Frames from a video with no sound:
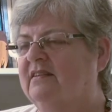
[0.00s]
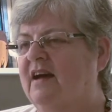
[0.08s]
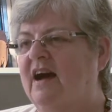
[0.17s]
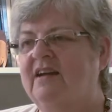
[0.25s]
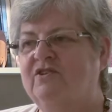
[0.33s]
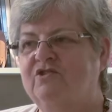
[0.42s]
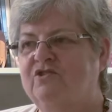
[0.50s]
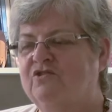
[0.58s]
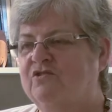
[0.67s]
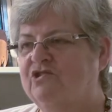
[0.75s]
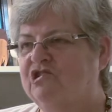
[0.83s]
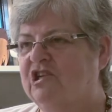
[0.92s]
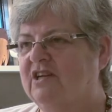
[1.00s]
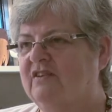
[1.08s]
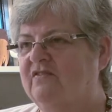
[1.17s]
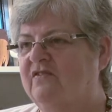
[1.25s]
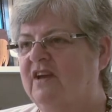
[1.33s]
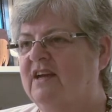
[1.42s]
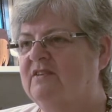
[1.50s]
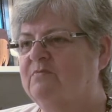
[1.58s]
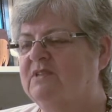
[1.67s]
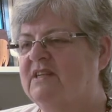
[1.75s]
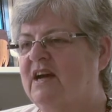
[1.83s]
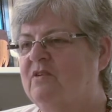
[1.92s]
I don't use chicken fat,
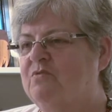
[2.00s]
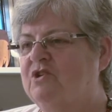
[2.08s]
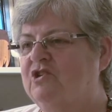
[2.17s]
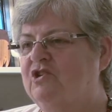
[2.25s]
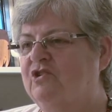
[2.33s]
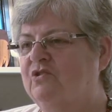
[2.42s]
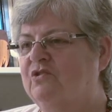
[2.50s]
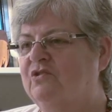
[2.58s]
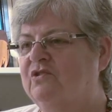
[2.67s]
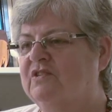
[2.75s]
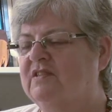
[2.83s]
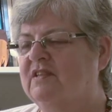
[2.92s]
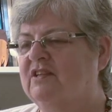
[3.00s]
but I would use